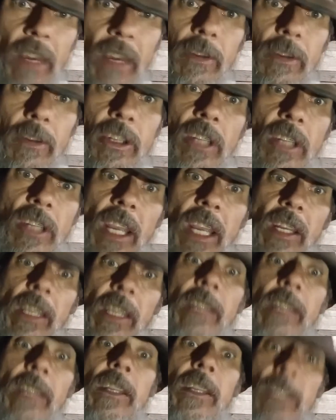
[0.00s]
state
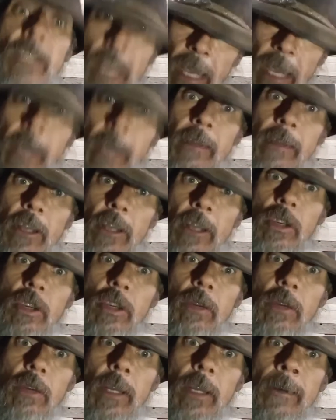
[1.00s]
in this
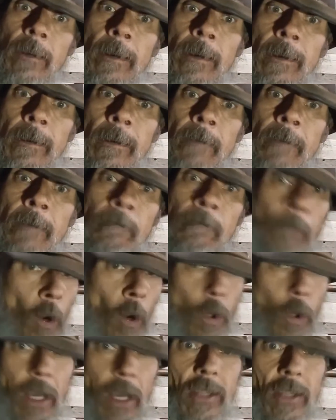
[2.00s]
union.
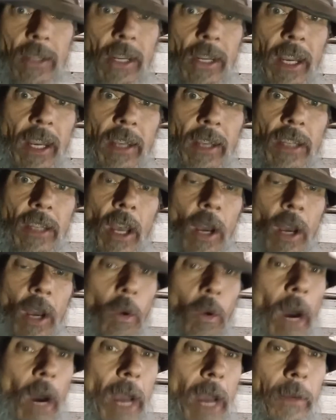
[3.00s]
Oh, yes, it is.
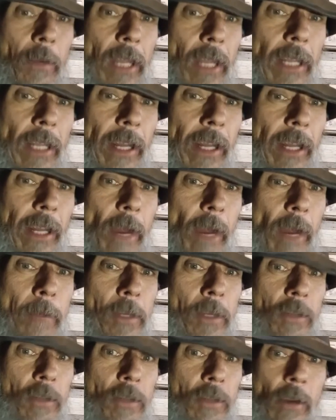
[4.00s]
Why would they let a
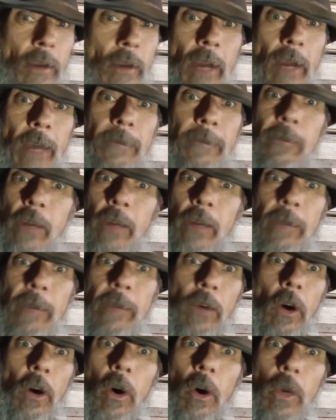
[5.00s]
rapist run around free for
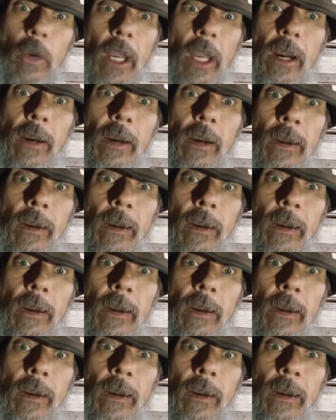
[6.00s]
a whole year